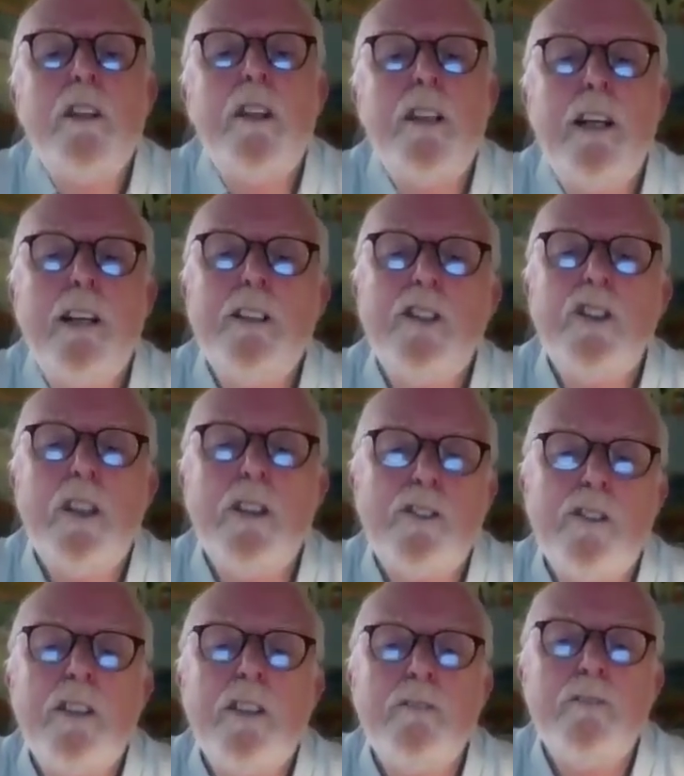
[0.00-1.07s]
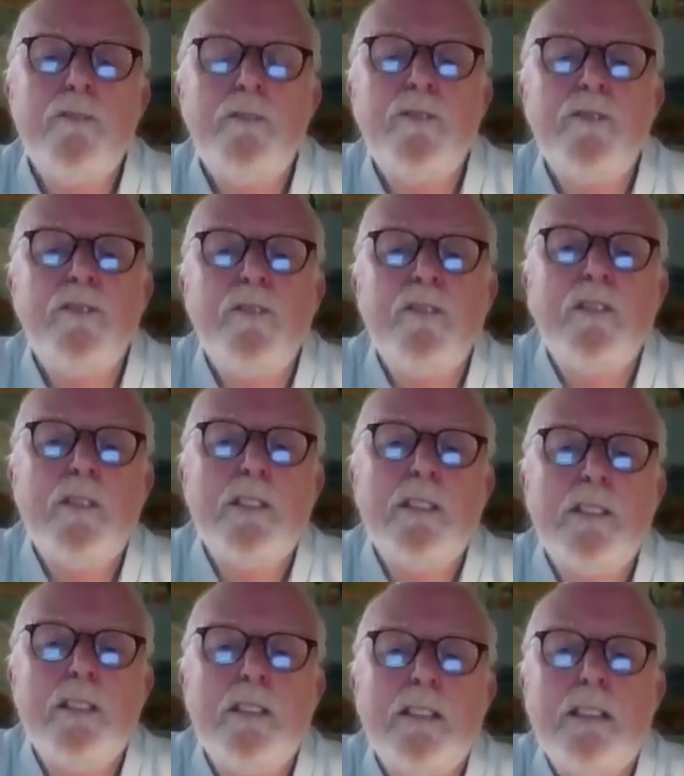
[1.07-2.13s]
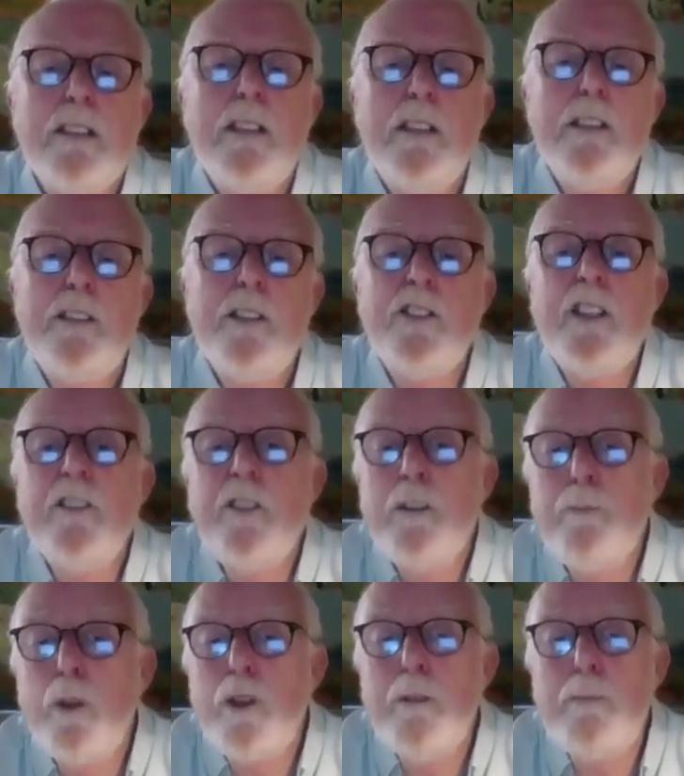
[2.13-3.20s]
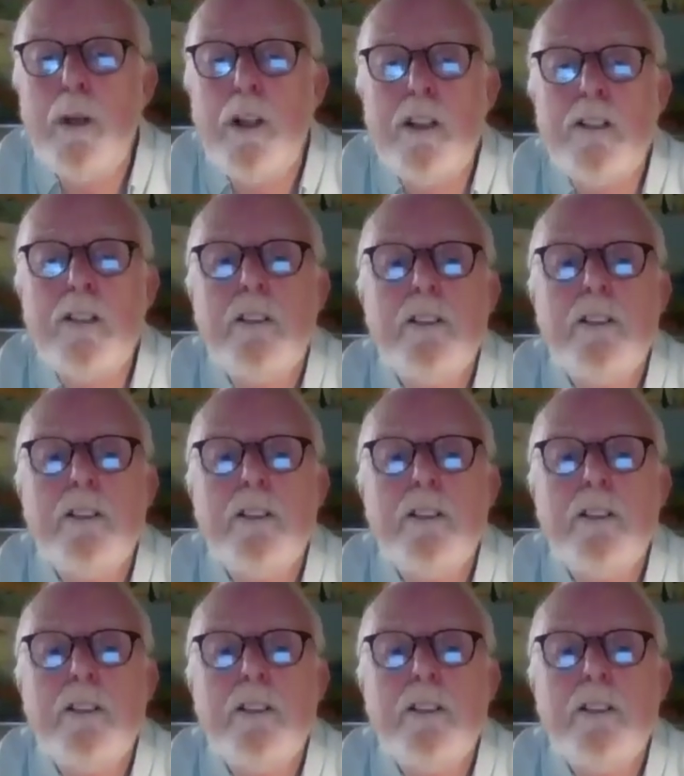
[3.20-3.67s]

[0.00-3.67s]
and Irish history. There's even a book about it.